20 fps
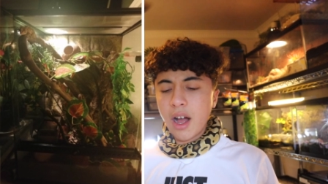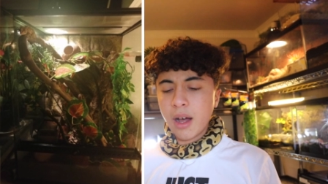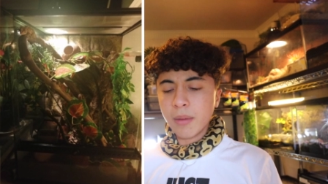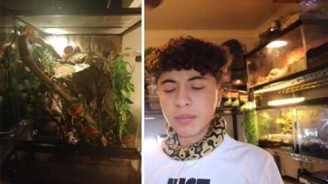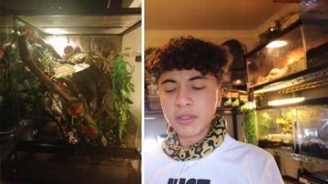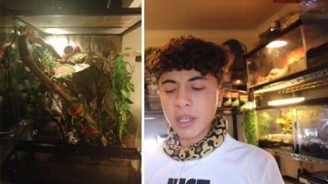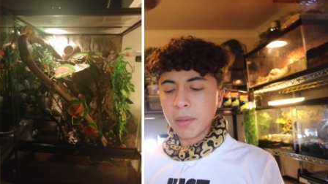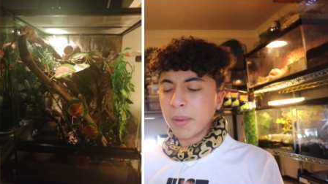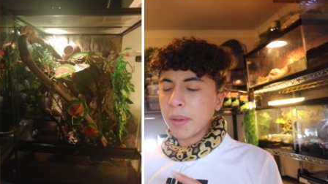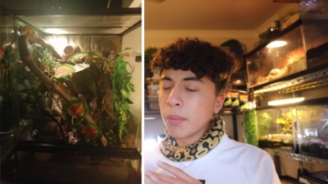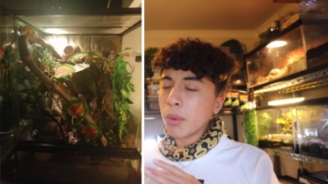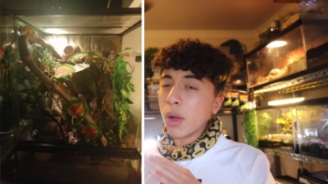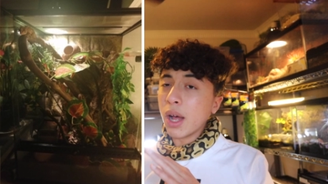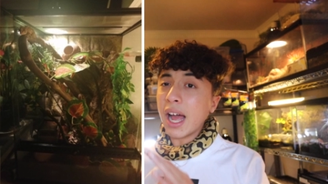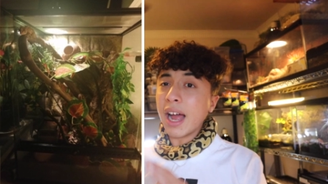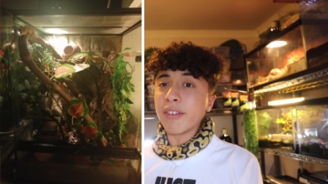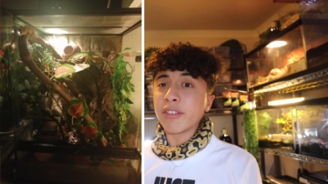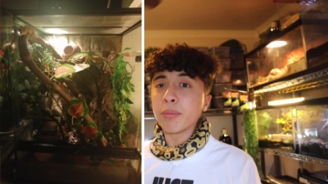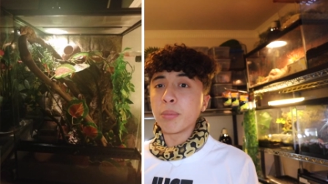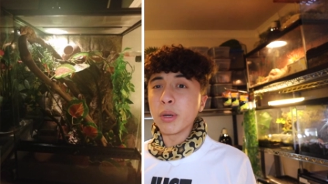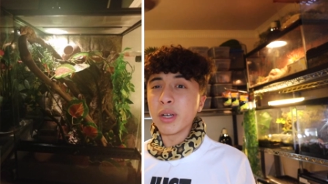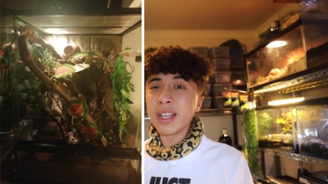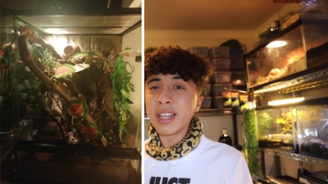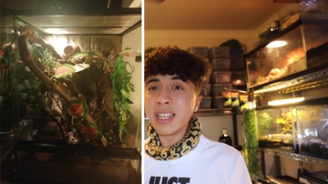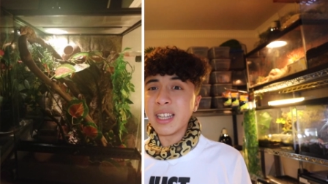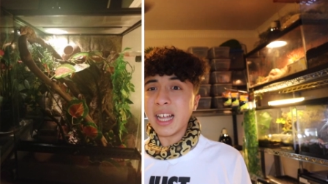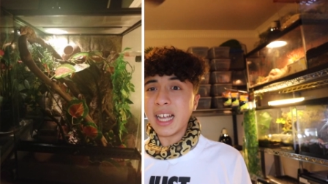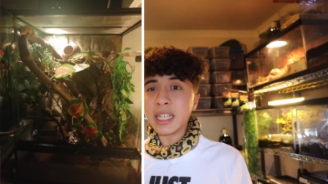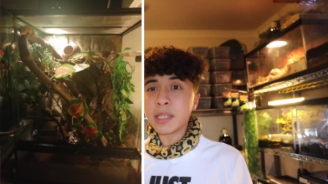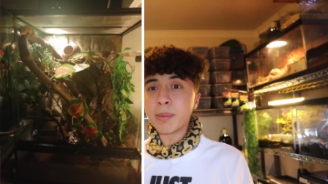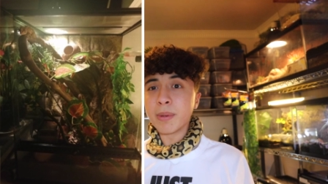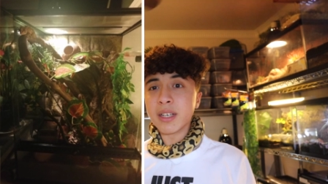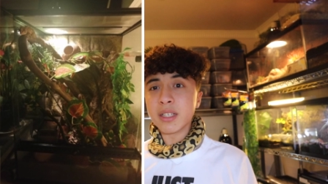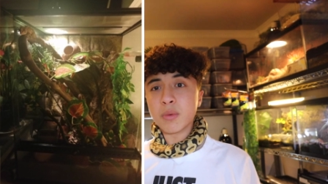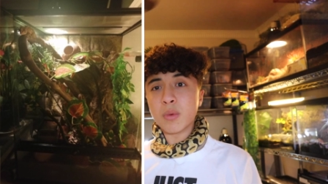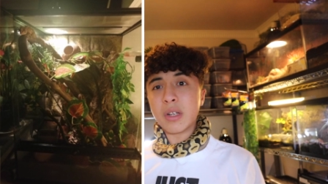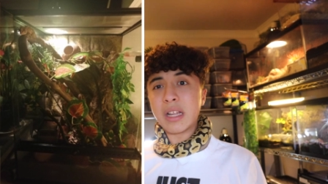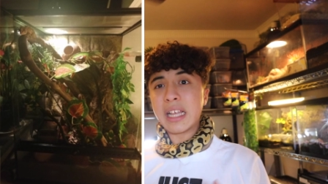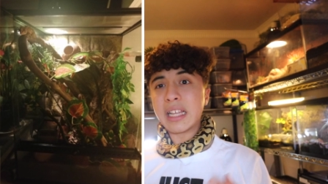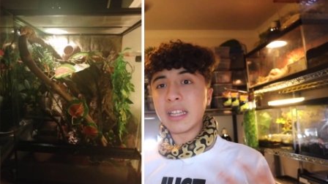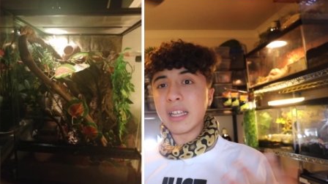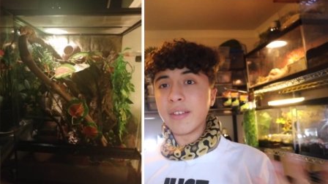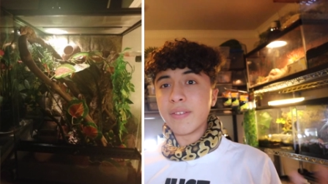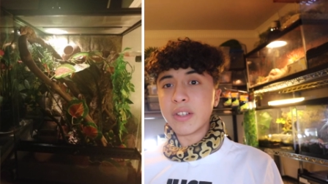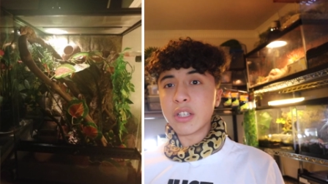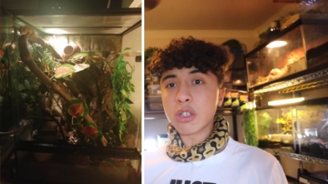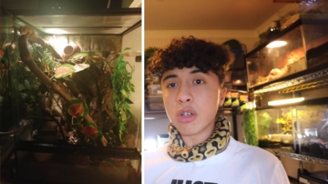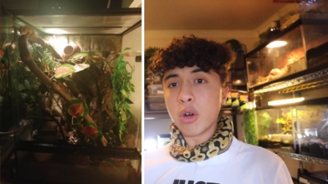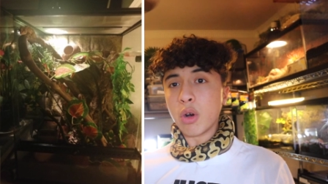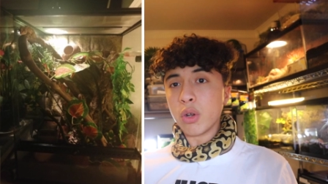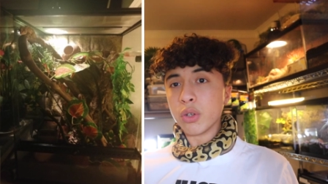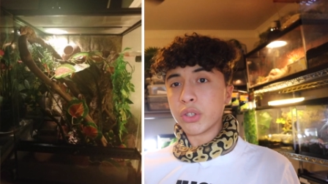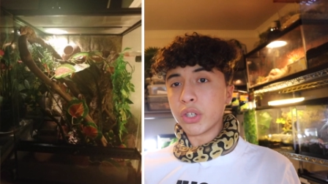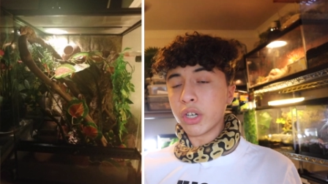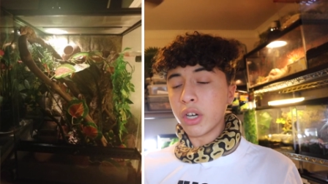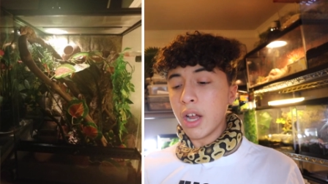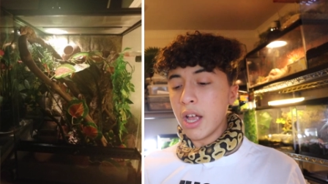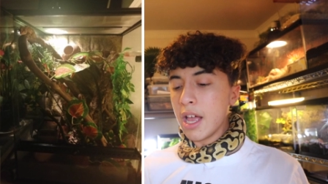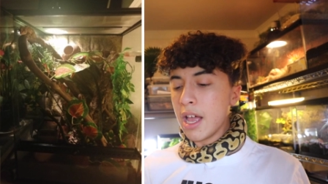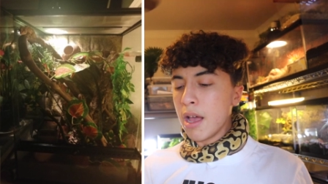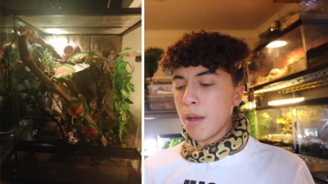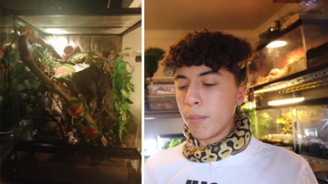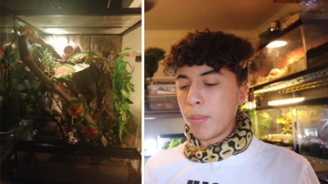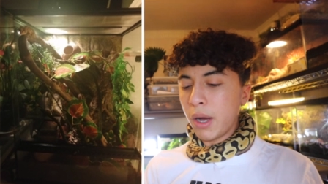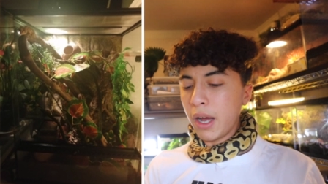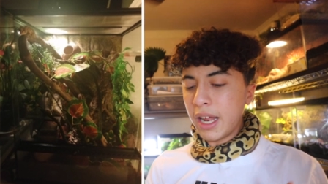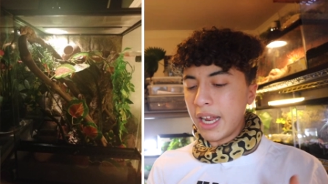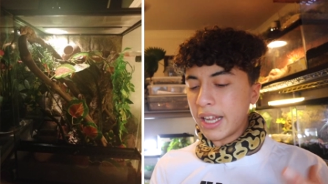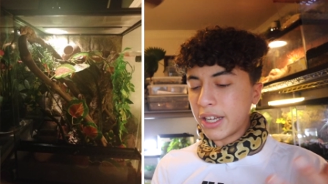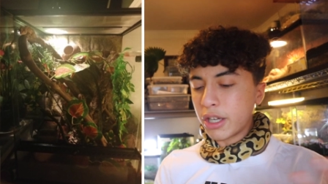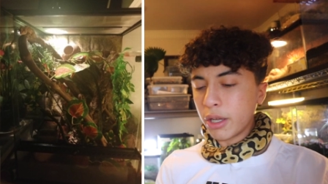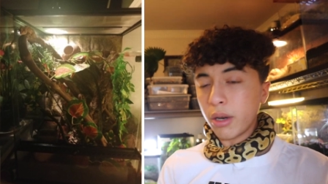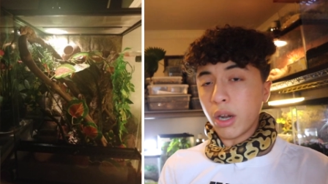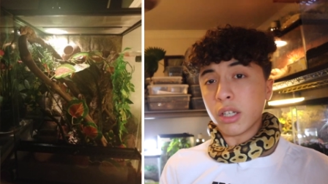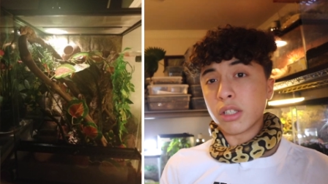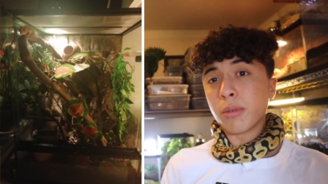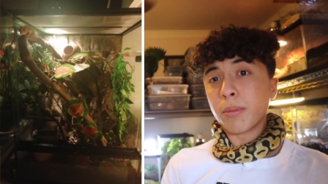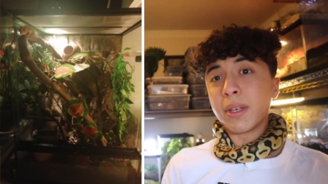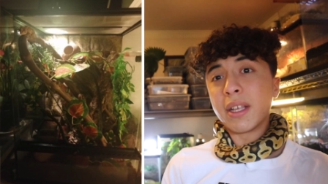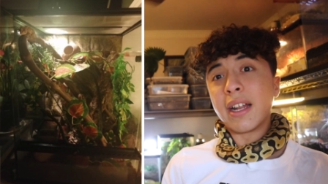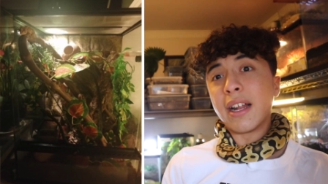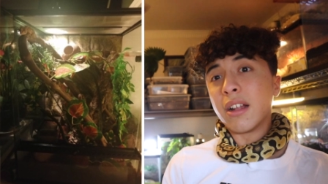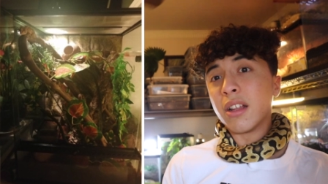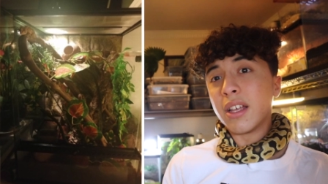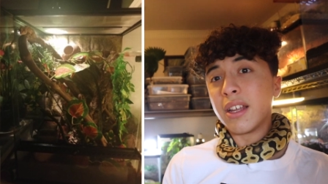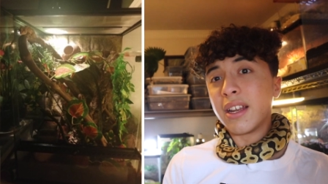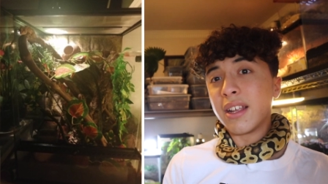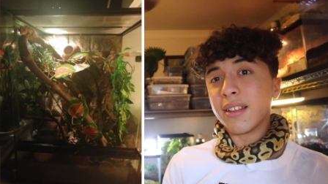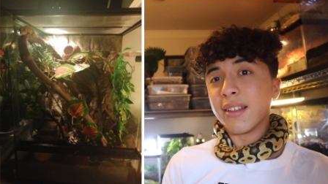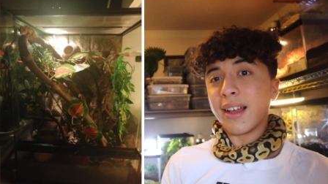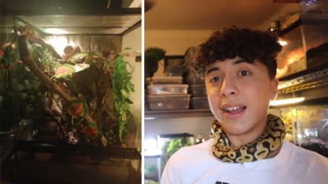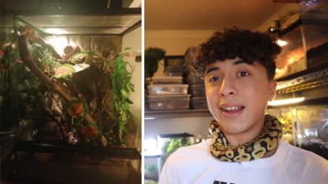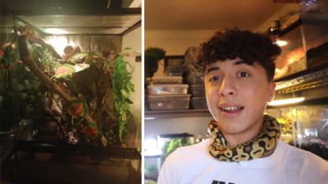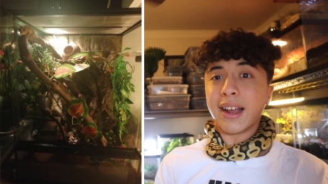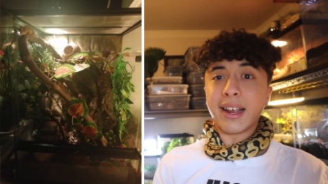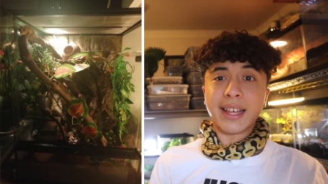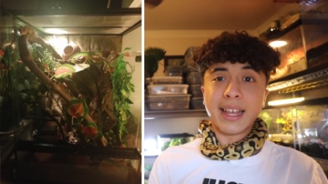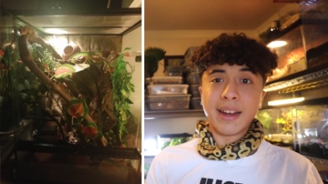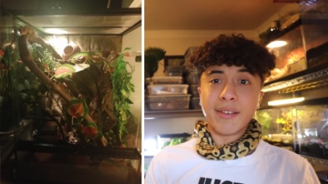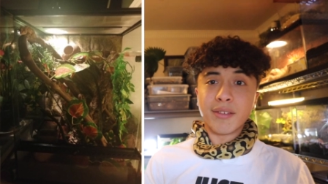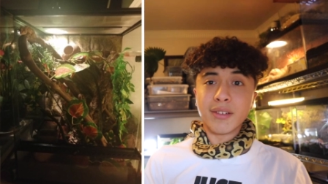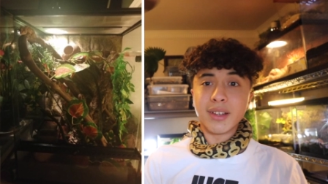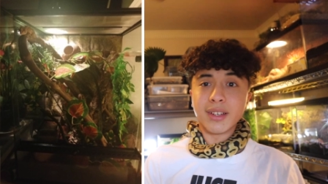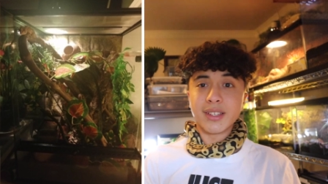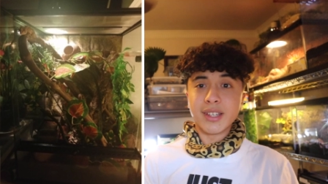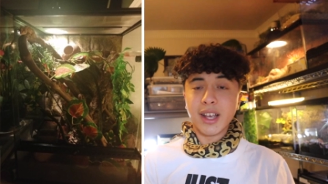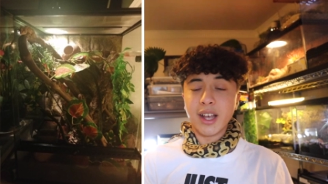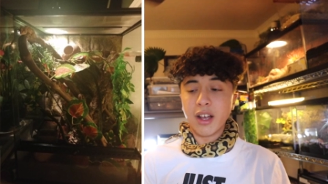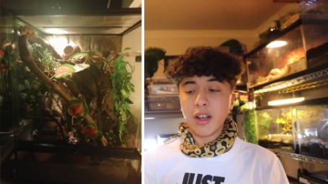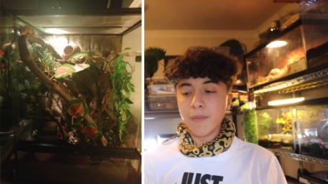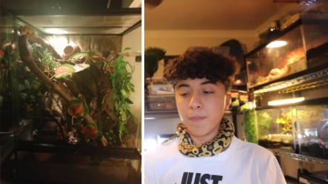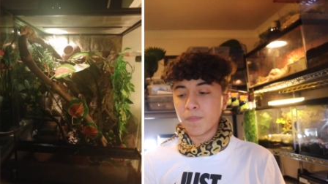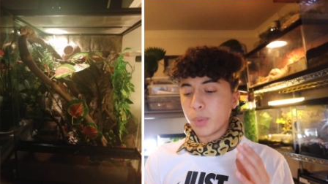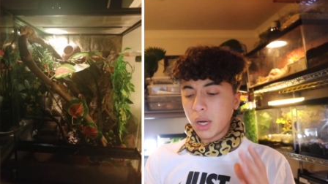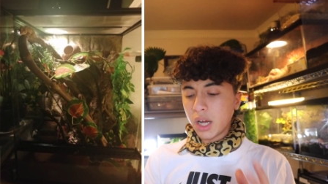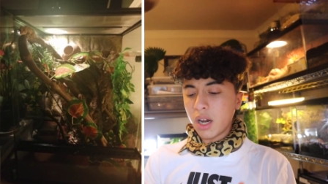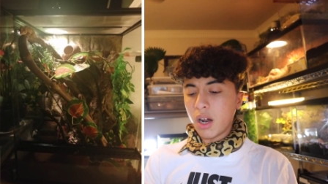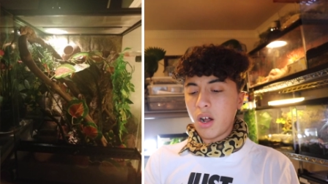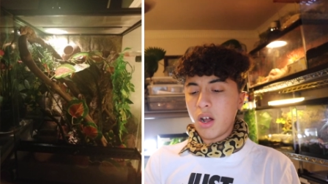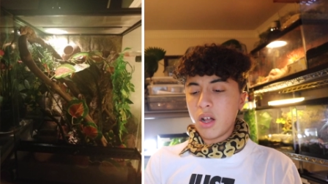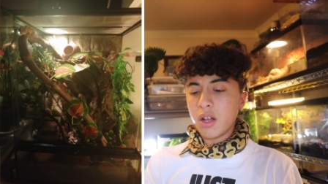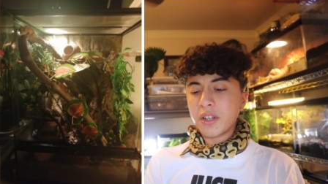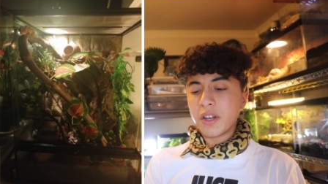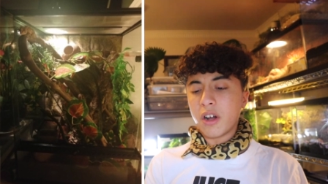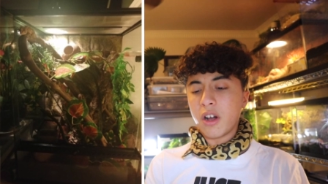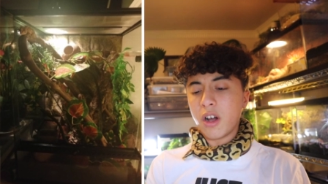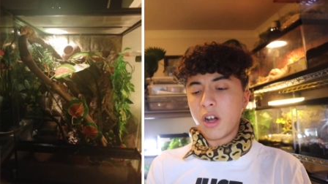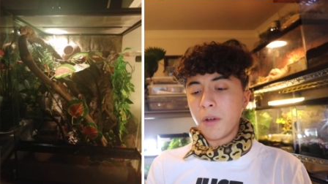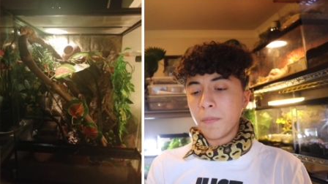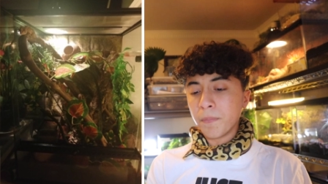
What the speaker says: Some people have to put heat lights because where they live it's colder, but it could also be an LED light. I can't really tell. But all in all,